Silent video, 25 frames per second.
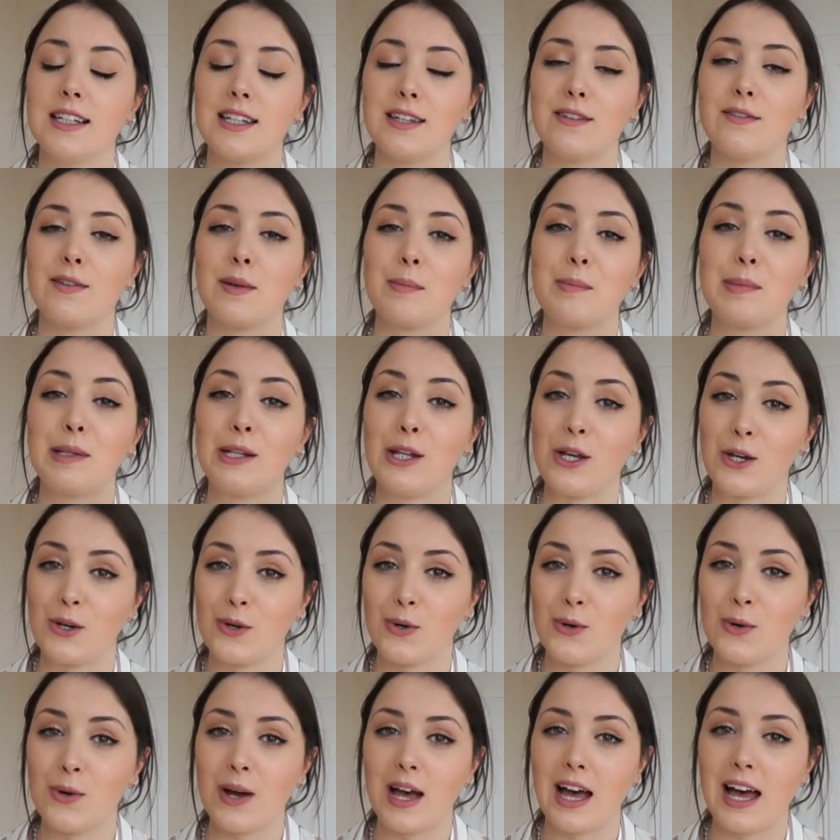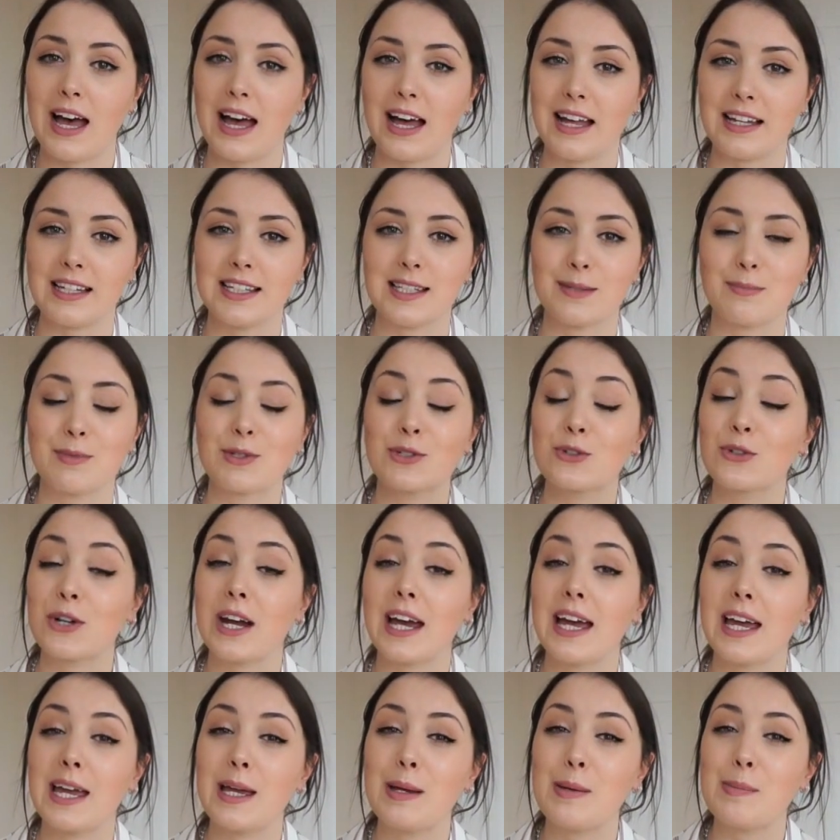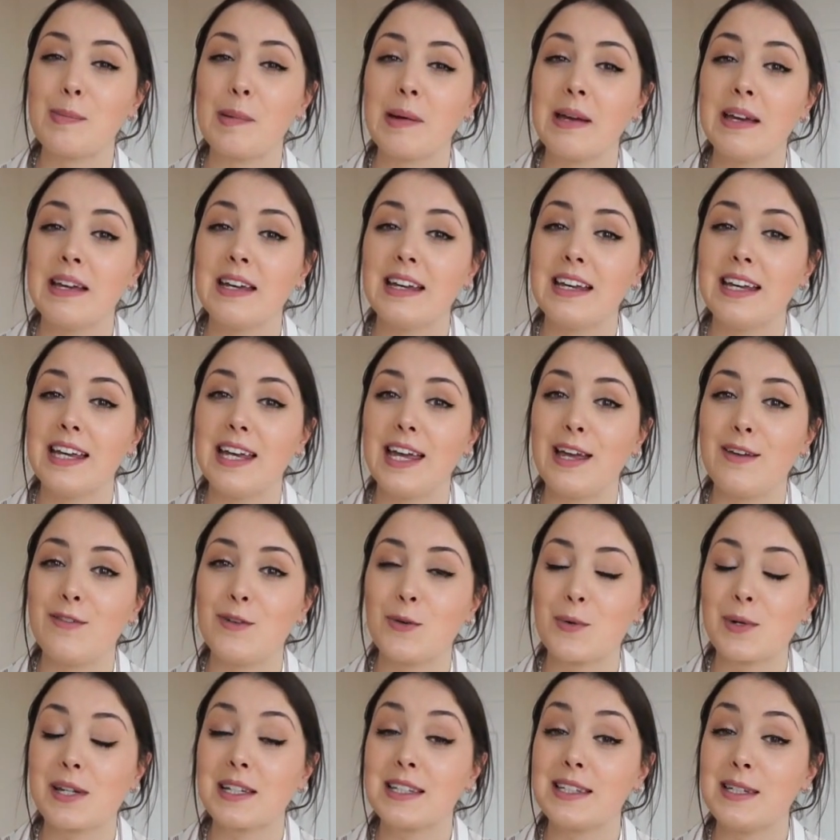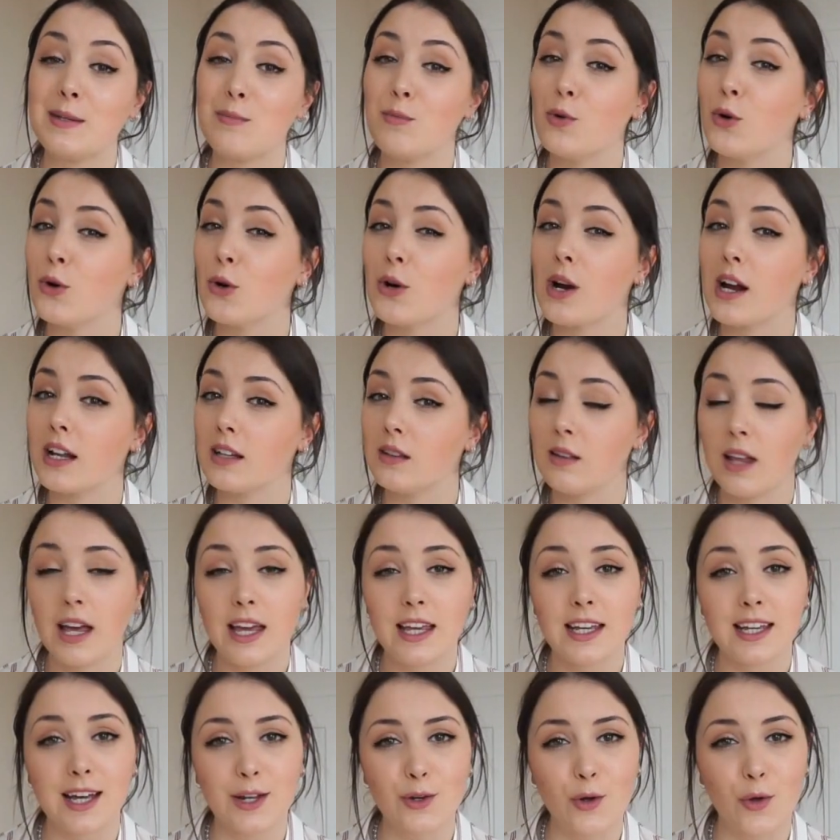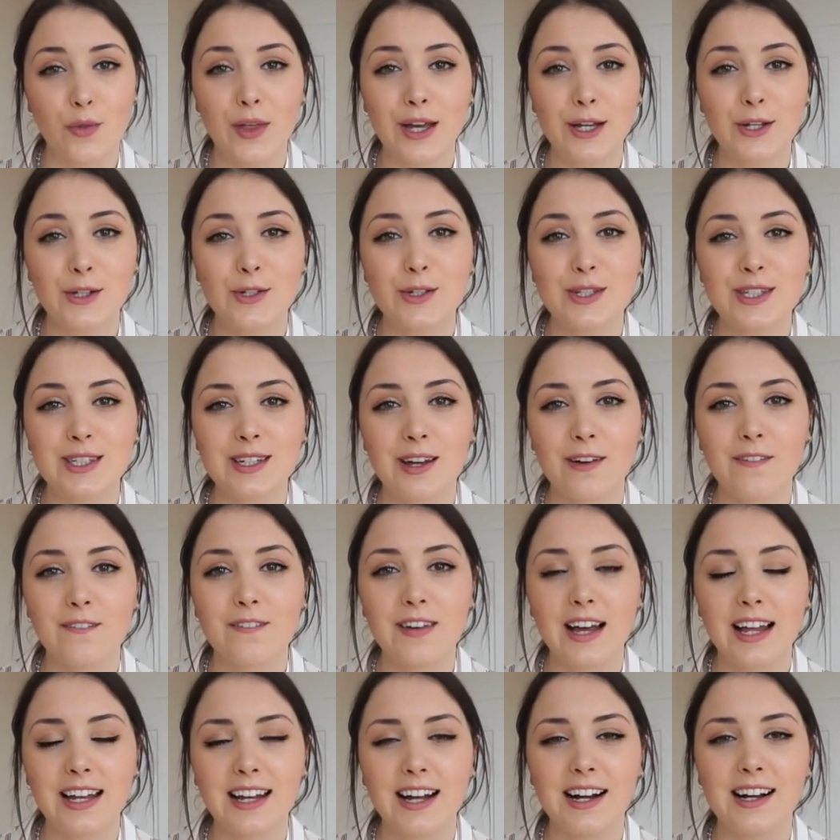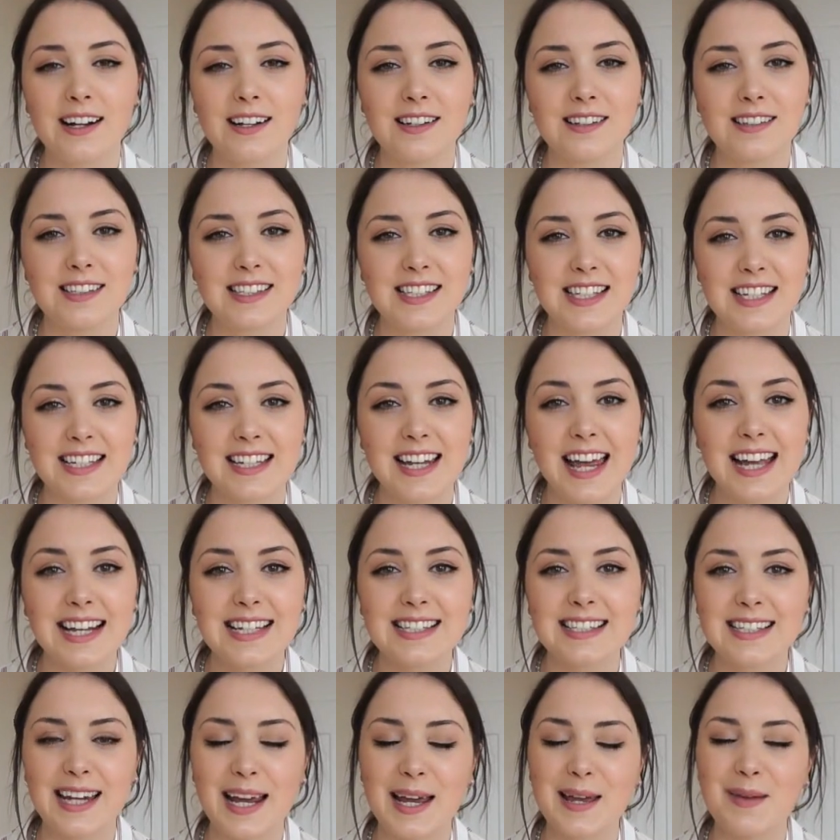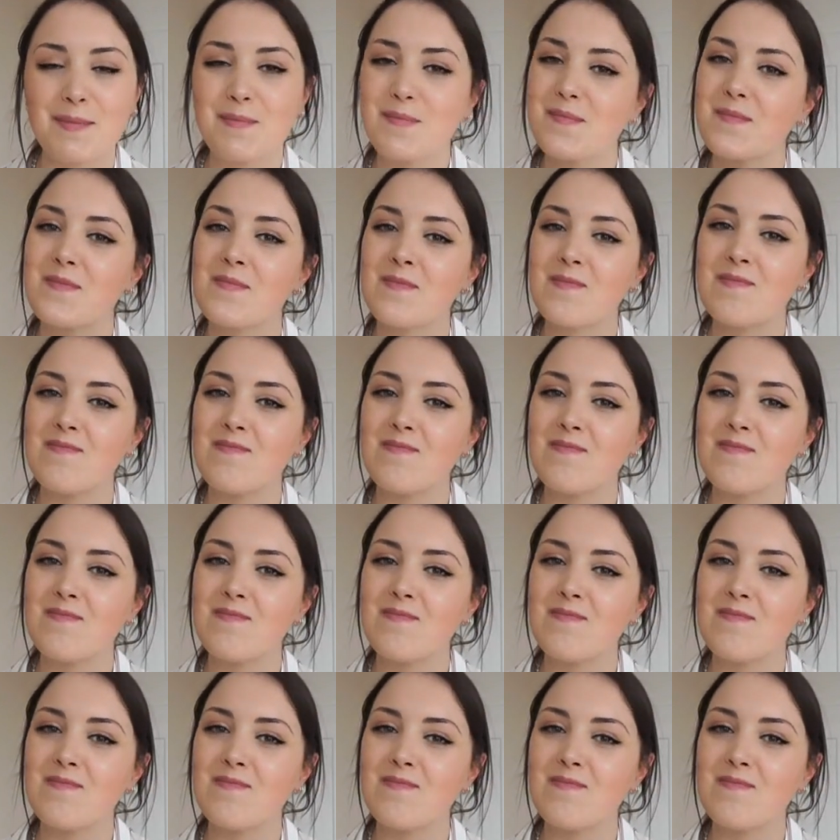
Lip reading: leave it below and subscribe if you want to see more, and like and all that good stuff, and I'll see you next time.